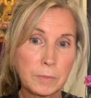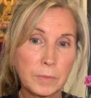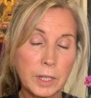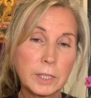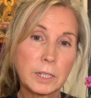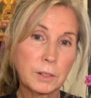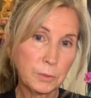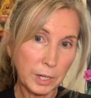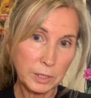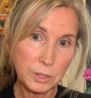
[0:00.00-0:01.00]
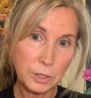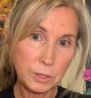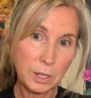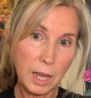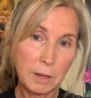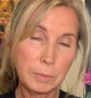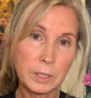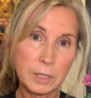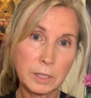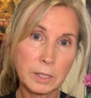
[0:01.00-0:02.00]
It's going to find eternal
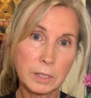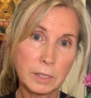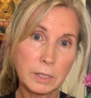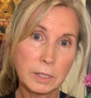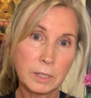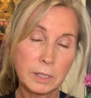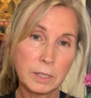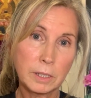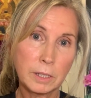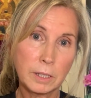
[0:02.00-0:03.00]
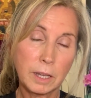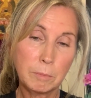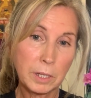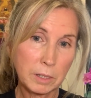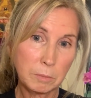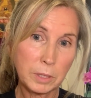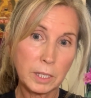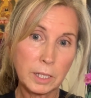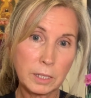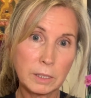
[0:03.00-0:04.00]
happiness and be
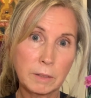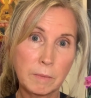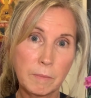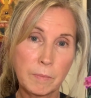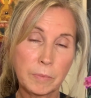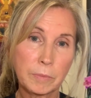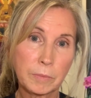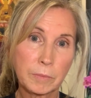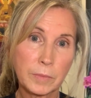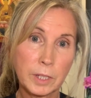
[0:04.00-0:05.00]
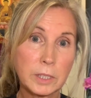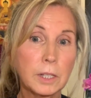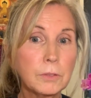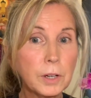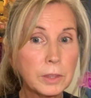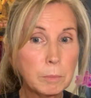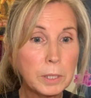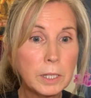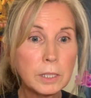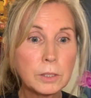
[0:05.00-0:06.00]
complete. It's going to find the
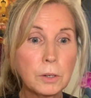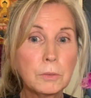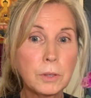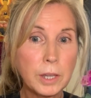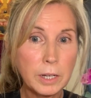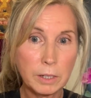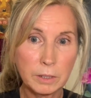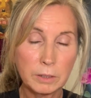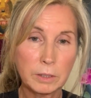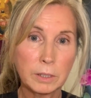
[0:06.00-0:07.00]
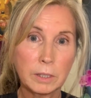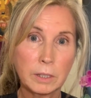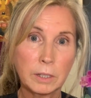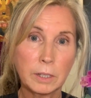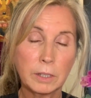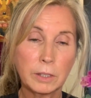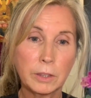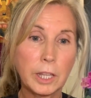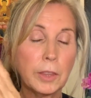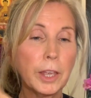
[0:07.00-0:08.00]
peace over there.
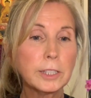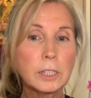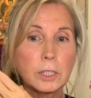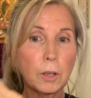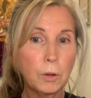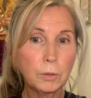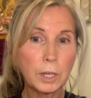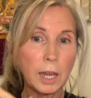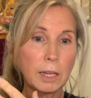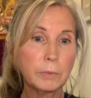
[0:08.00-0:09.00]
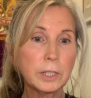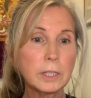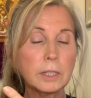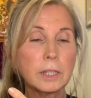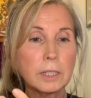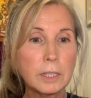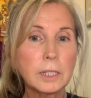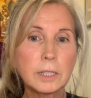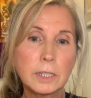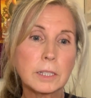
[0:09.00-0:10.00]
That this whole game, this
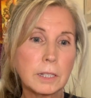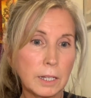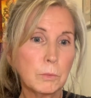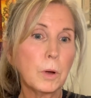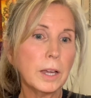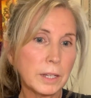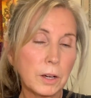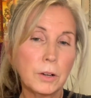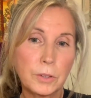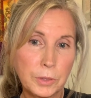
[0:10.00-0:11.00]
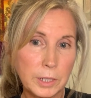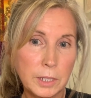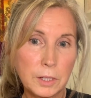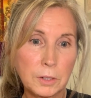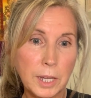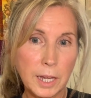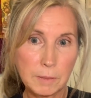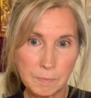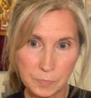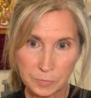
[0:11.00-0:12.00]
is, and it's kind of why I call it the ego
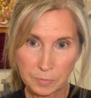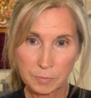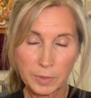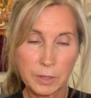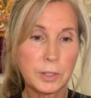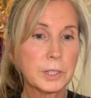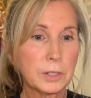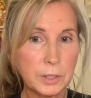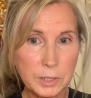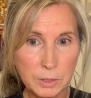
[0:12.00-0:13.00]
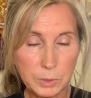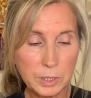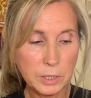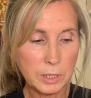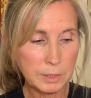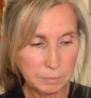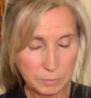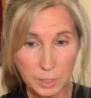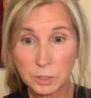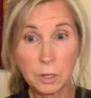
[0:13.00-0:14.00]
game, the series that we just did.
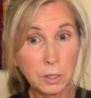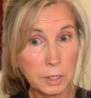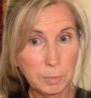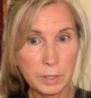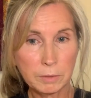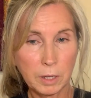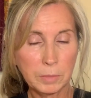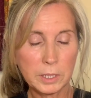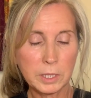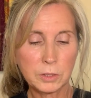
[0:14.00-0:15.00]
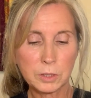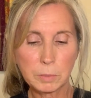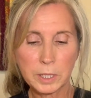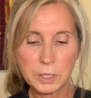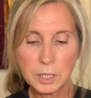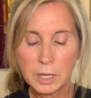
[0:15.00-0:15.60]
That's all up on my teacher's page.